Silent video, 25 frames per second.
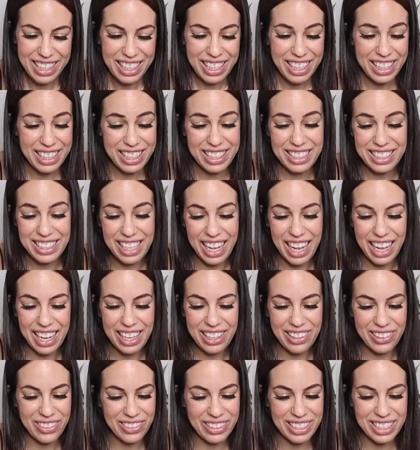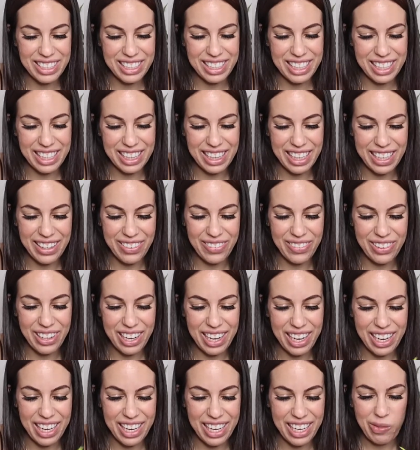At least I always think that when
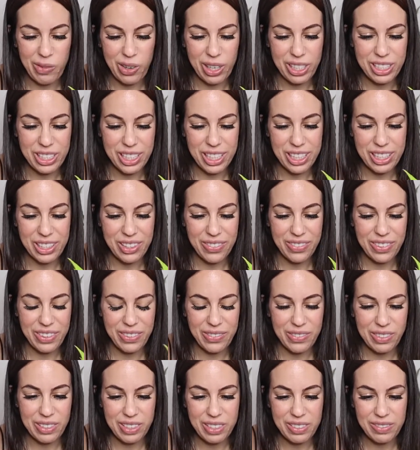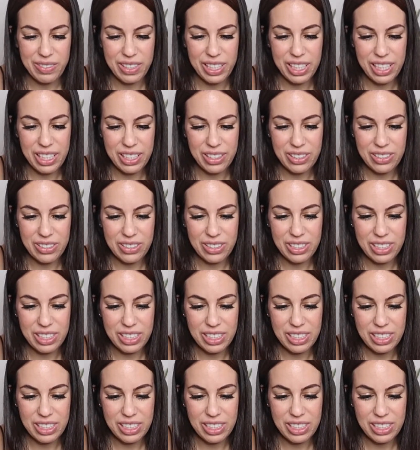I watch other people's videos.